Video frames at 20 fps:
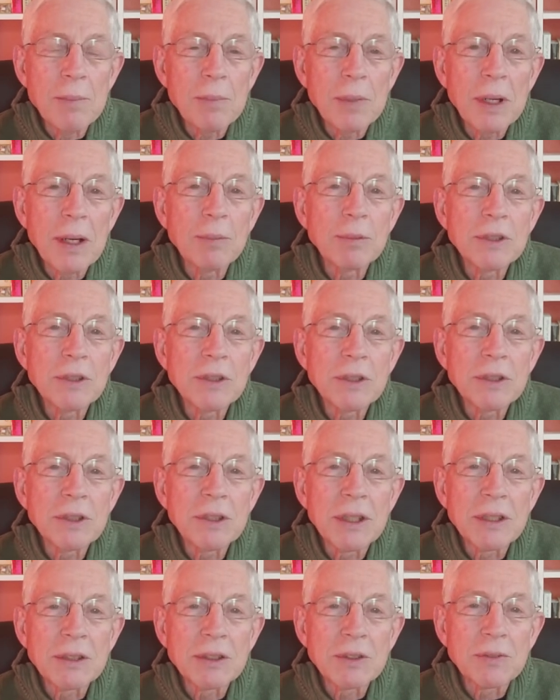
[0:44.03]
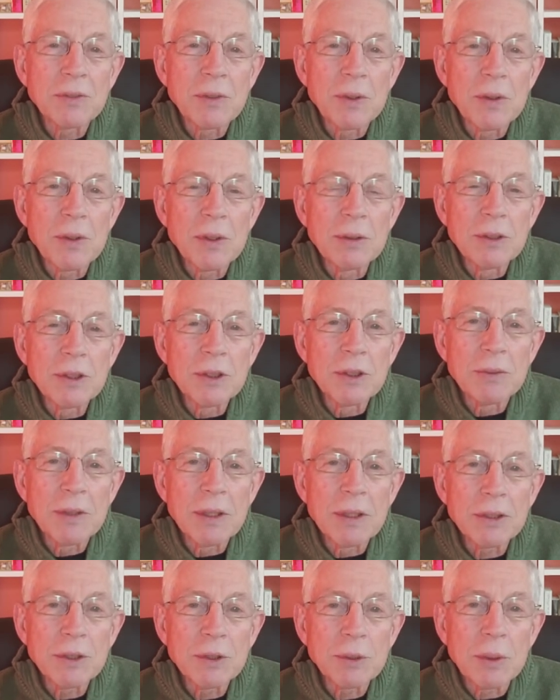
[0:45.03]
But I would suggest for those of
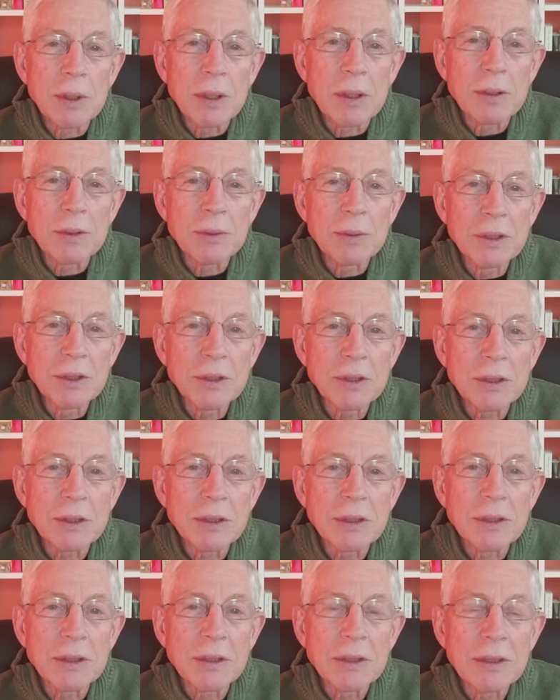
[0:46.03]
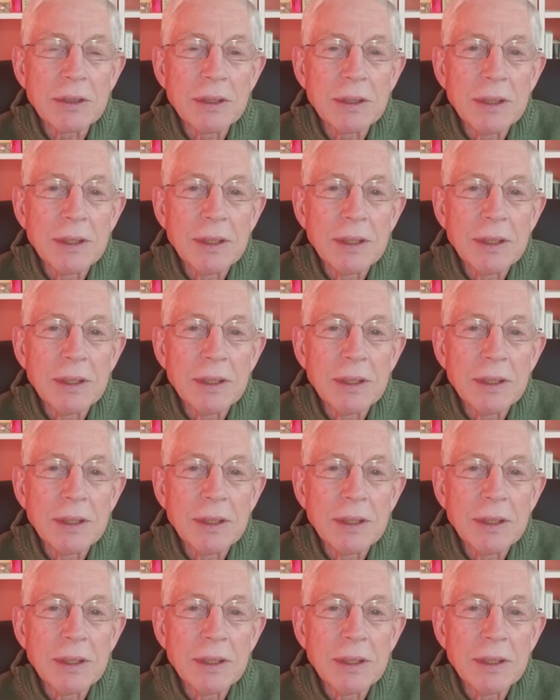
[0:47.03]
us who are Christians,